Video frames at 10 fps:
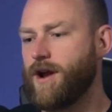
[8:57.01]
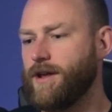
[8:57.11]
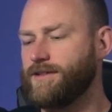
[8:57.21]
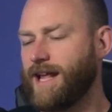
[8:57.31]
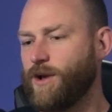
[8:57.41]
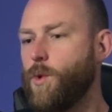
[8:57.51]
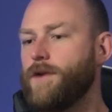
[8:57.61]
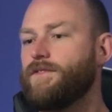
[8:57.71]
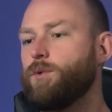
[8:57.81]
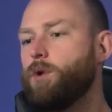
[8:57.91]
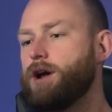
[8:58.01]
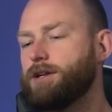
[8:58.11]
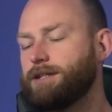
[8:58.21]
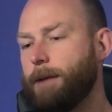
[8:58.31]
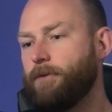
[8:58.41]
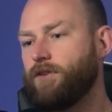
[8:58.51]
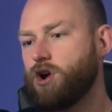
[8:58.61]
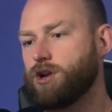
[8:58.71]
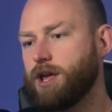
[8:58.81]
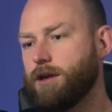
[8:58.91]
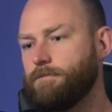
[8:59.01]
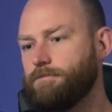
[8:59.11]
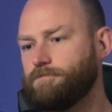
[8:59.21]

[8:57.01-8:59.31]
it's like a 1v1 type of card game.